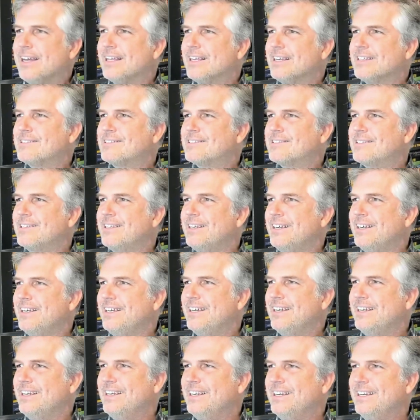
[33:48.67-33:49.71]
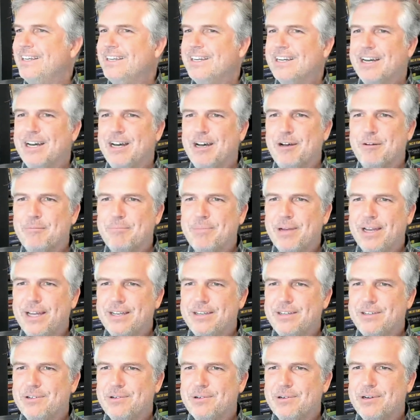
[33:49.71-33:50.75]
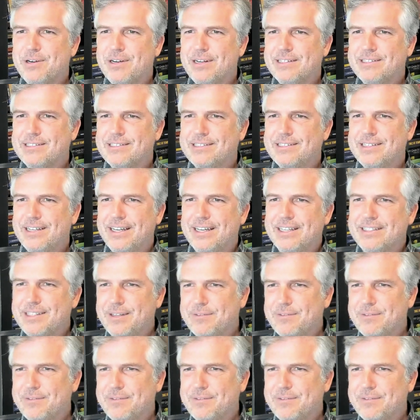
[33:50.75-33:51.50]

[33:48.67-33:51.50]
Let's see. Uh, Pandora says,